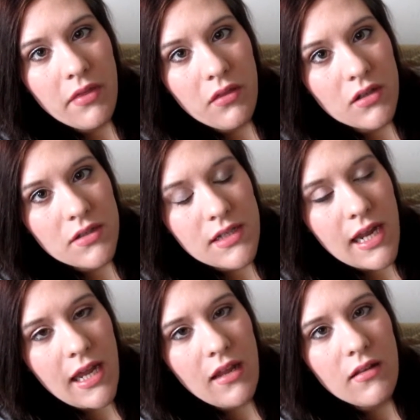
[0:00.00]

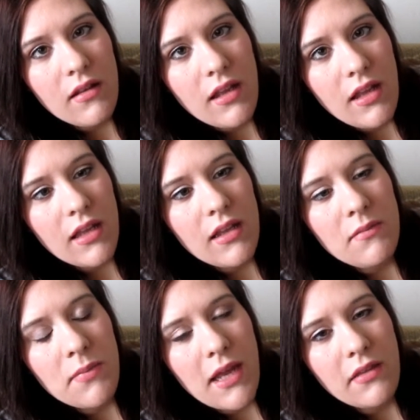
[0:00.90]
Thursday
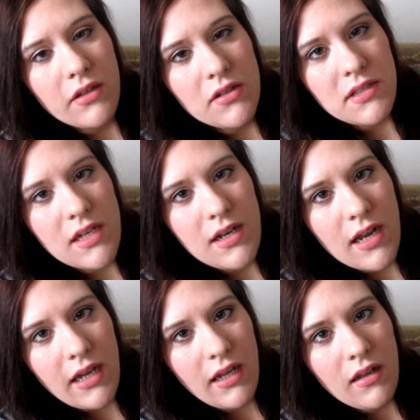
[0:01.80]
and by Thursday
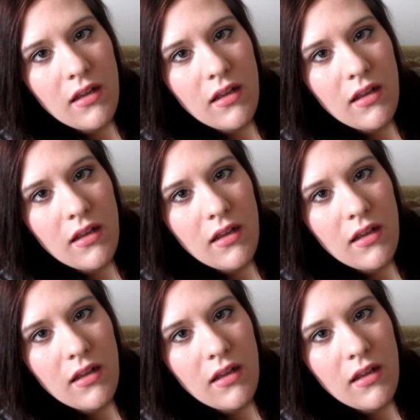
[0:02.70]
night